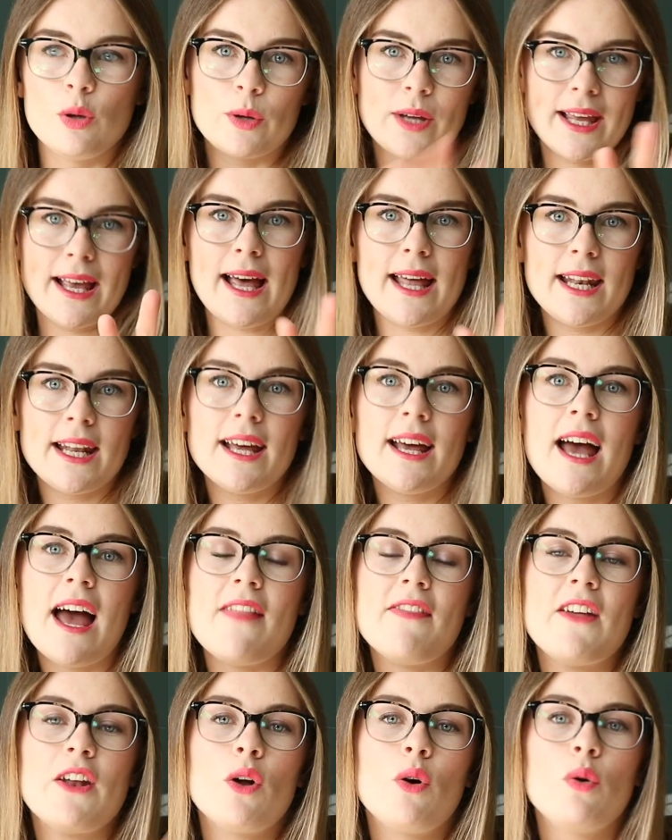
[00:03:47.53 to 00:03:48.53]
looking at it,
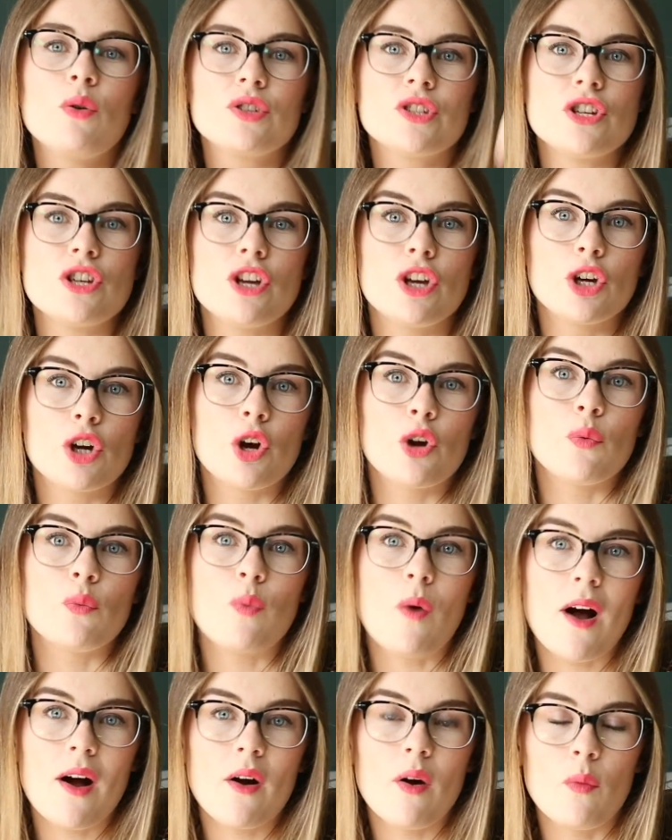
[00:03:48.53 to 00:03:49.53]
and then also you can go
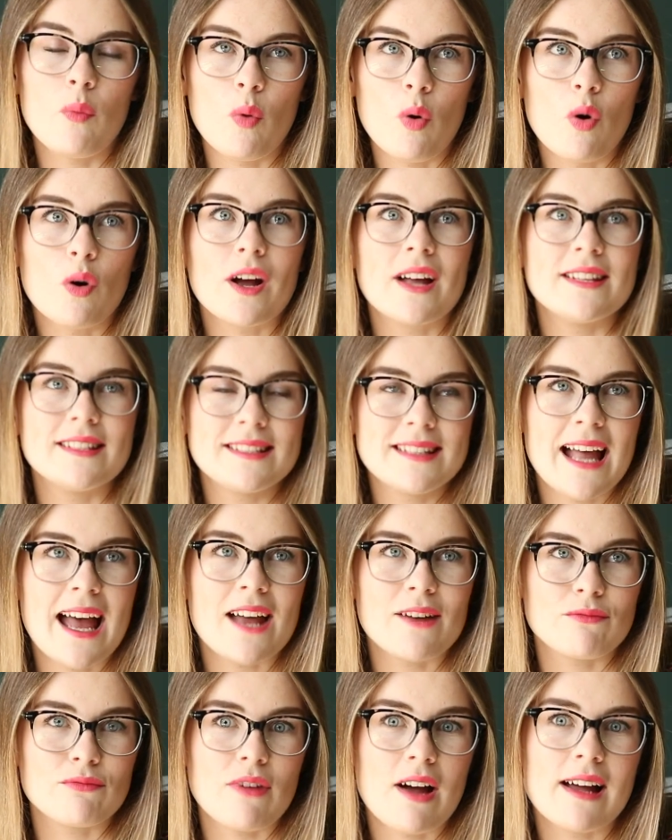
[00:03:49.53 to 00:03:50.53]
walk and
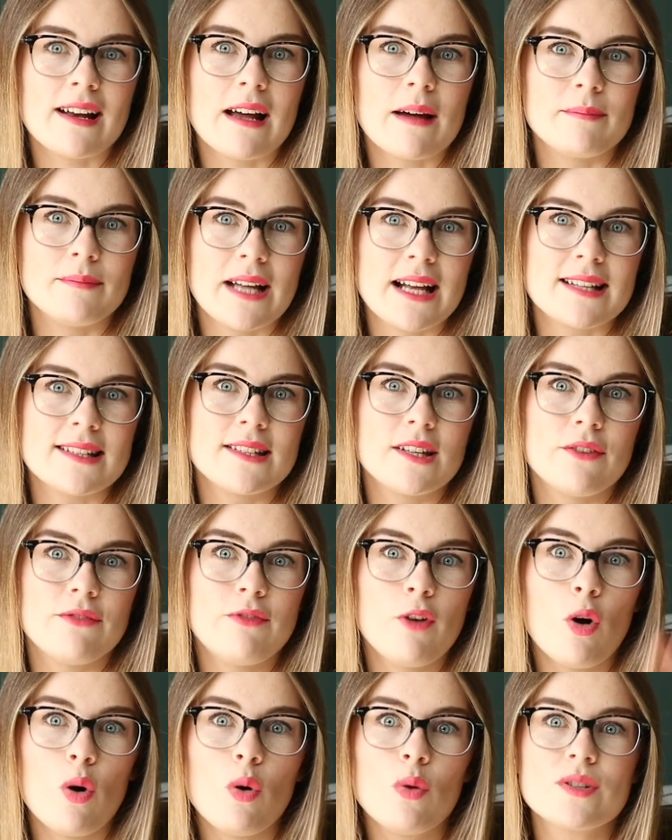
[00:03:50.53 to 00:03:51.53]
stand right up next to the
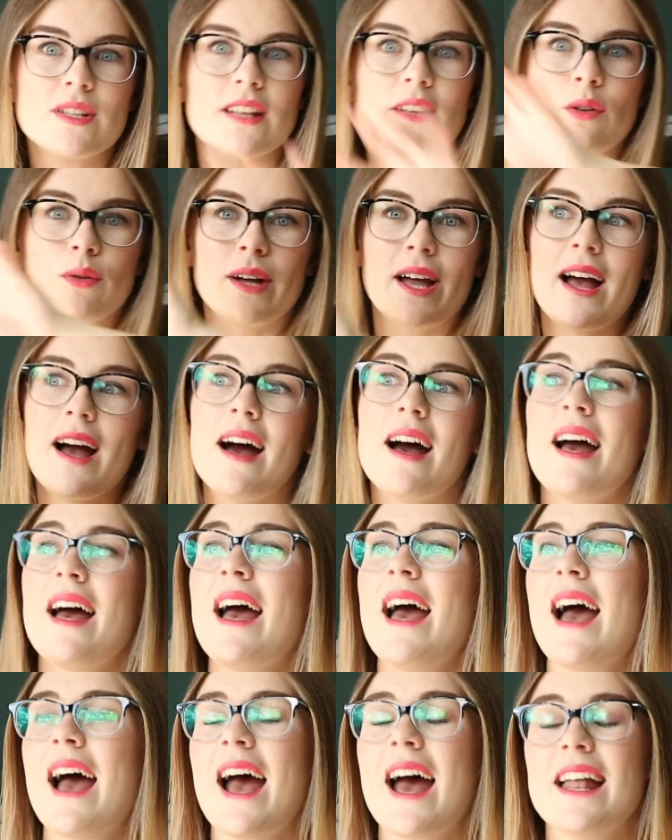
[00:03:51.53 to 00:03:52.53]
falls and look out,
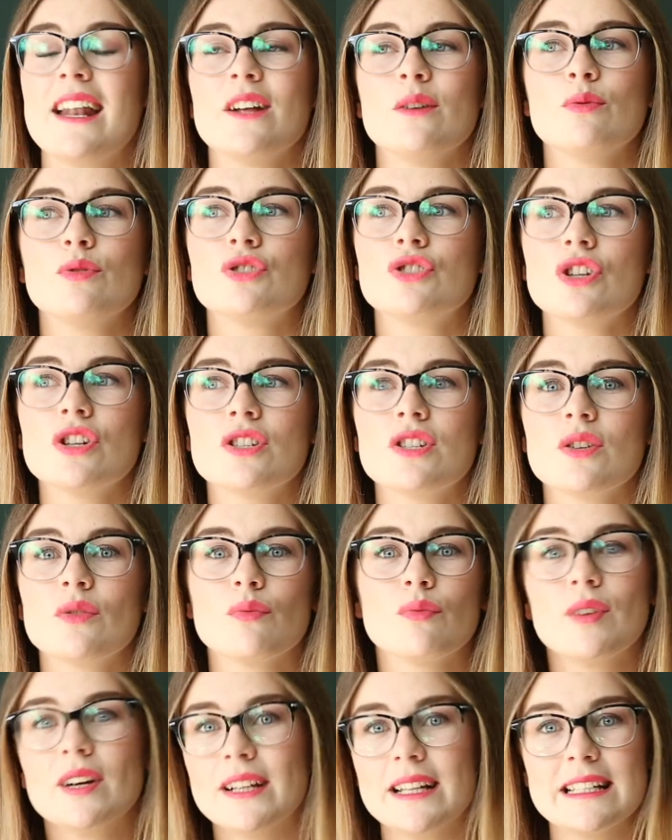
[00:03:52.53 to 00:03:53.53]
and it was just
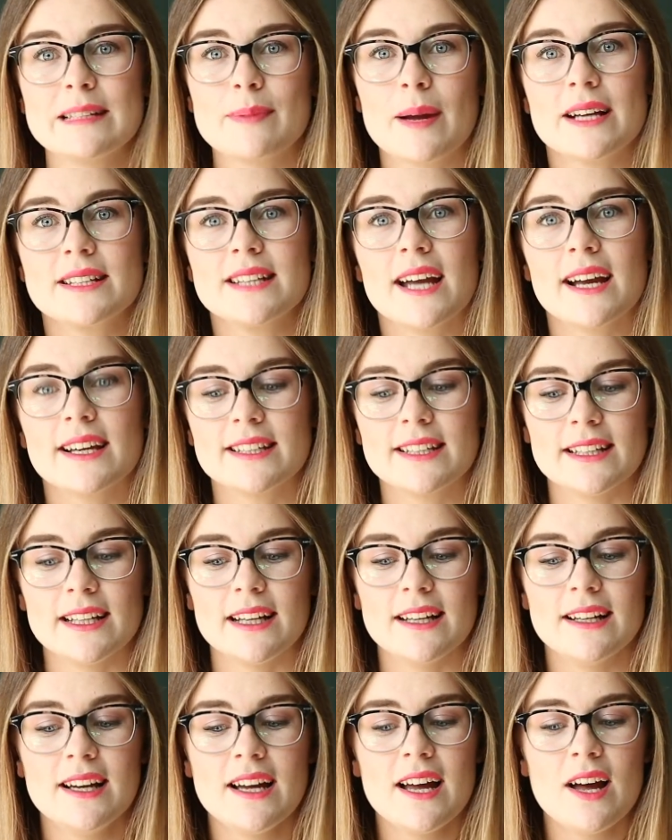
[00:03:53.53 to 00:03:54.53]
really
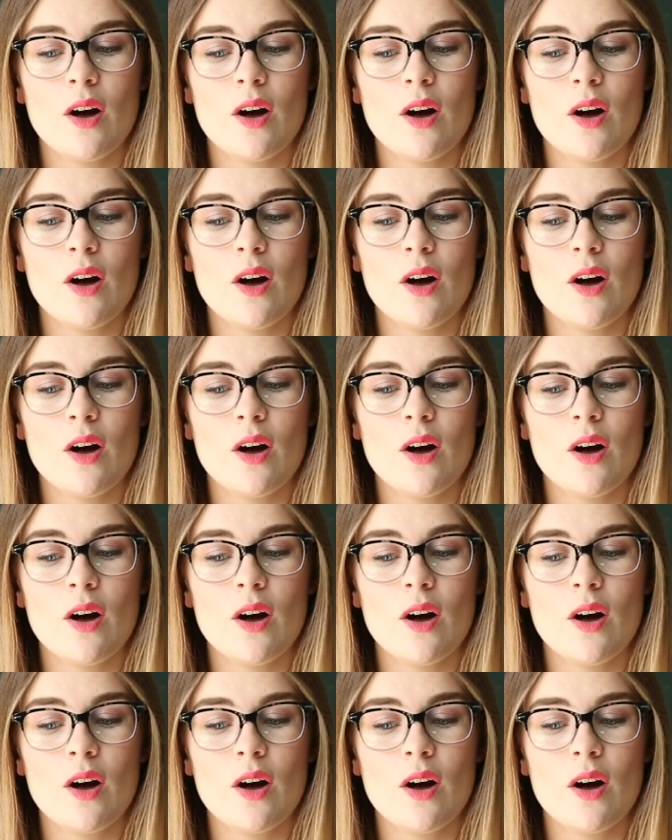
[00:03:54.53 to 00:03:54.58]
spectacular.